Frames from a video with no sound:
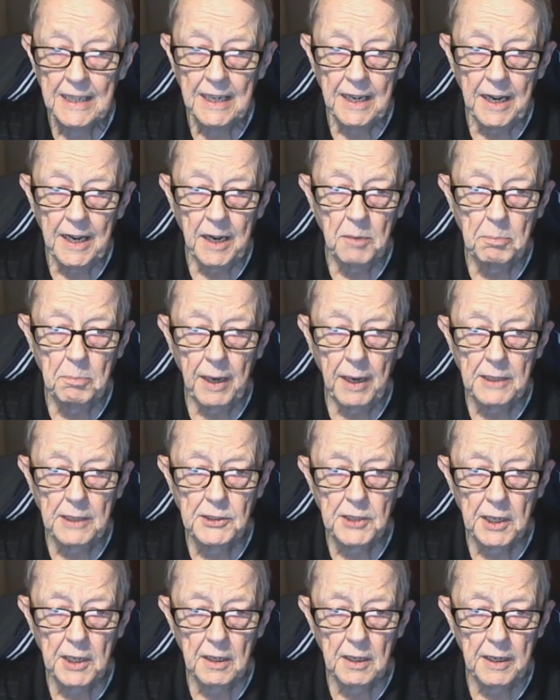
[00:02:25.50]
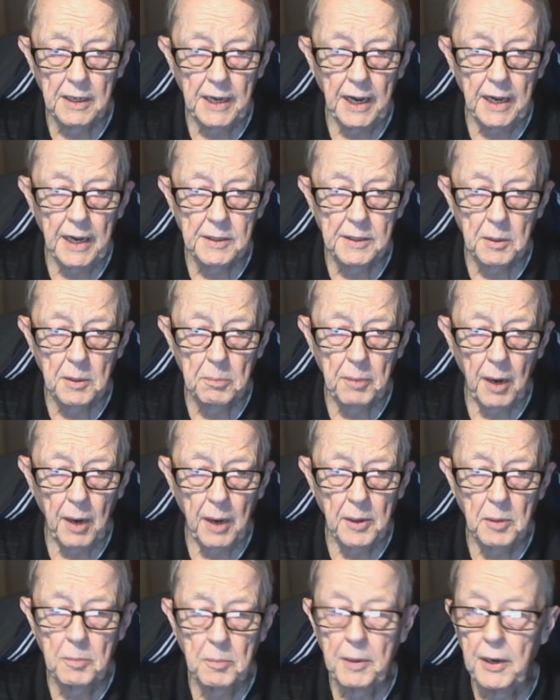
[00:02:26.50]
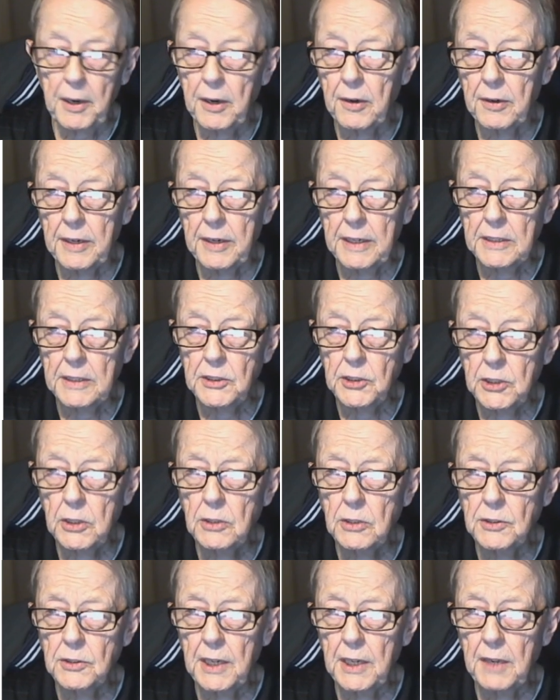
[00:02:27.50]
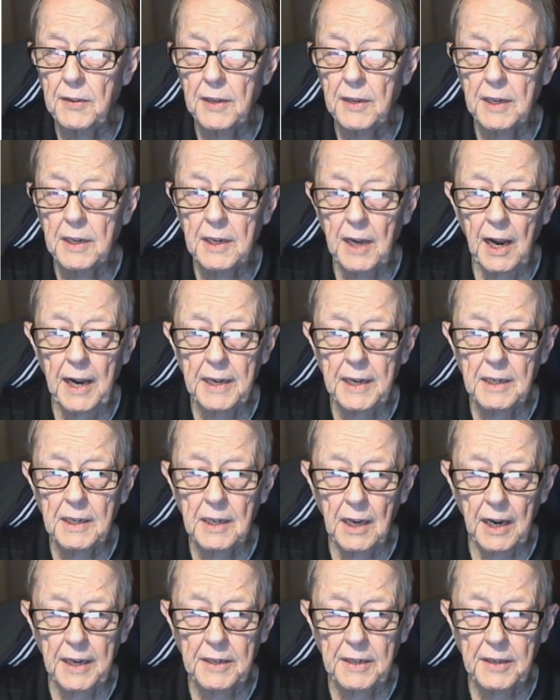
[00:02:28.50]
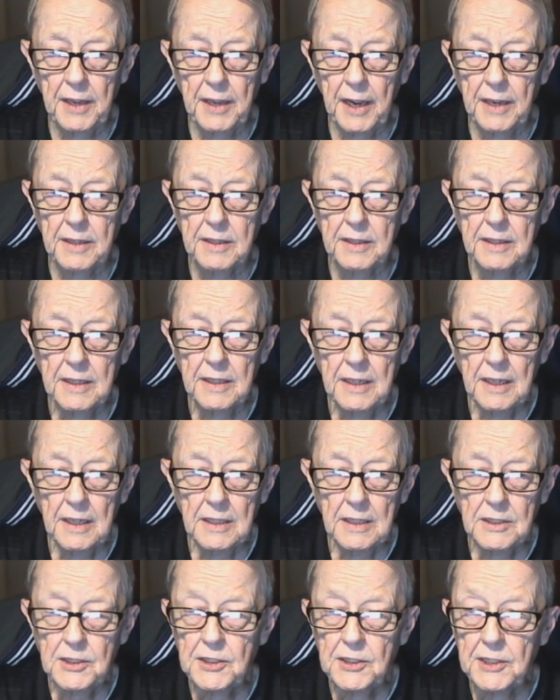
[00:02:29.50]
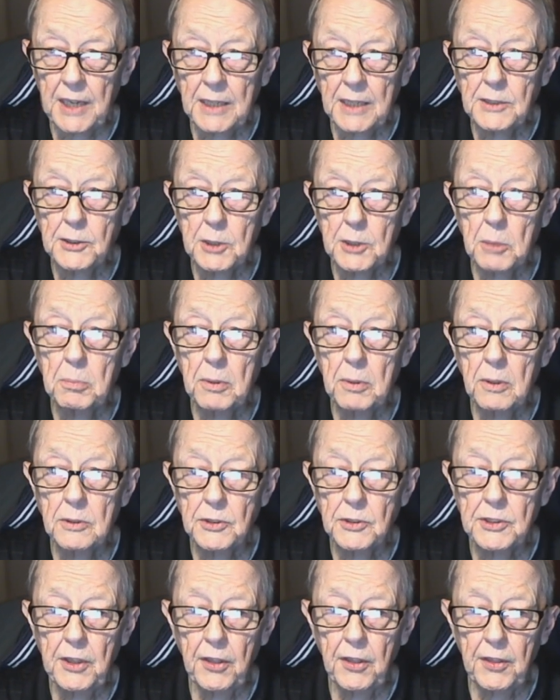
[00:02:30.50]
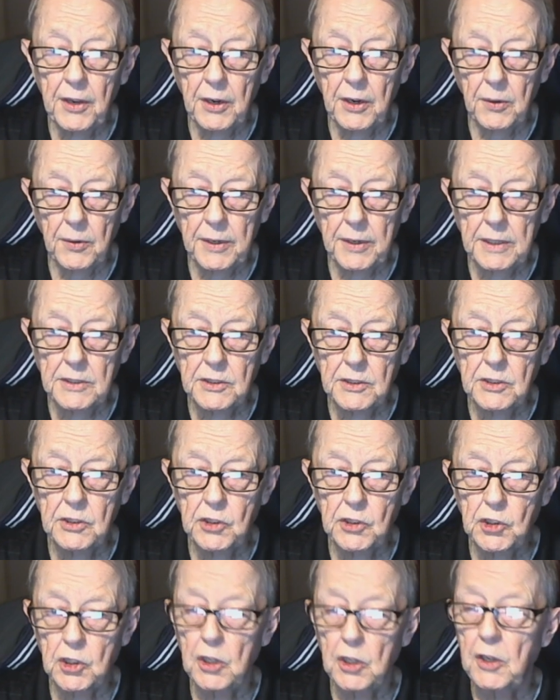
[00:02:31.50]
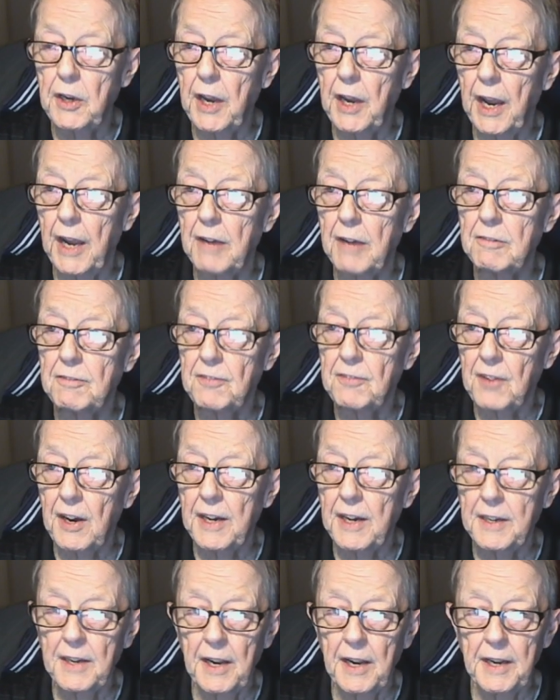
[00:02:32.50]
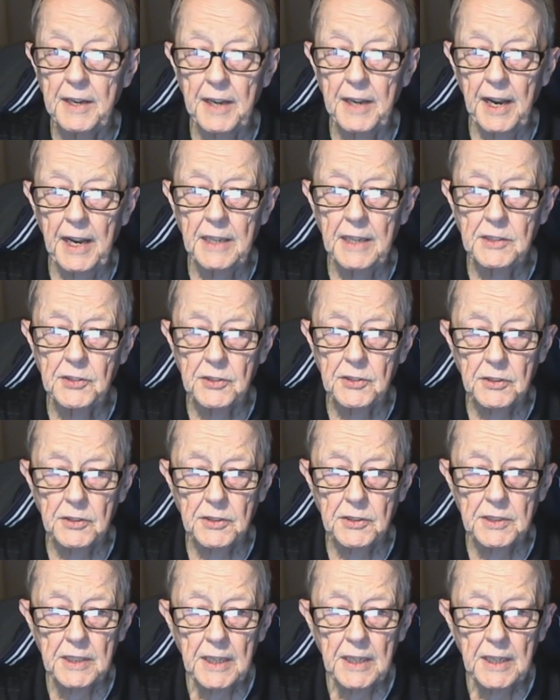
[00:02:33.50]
And basically, at the bottom here, he's using the guideline that sensible theories should have finite answers.